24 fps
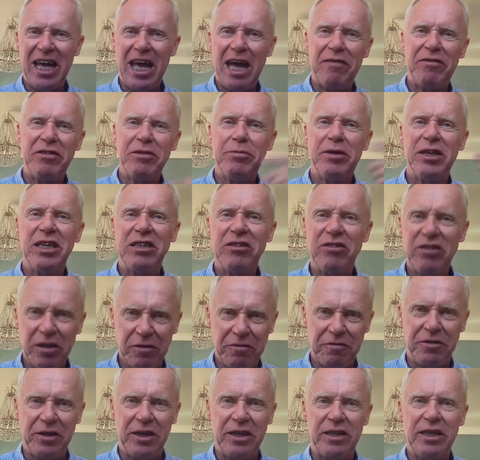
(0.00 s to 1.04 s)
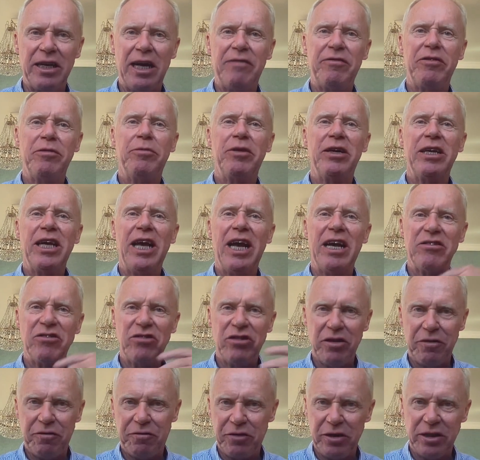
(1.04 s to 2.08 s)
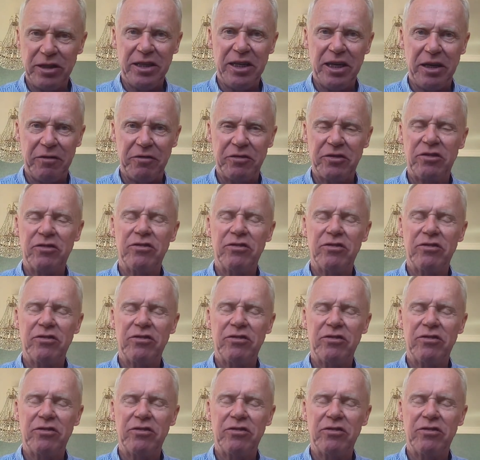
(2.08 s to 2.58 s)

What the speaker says: everybody's different. Everybody has different gifts.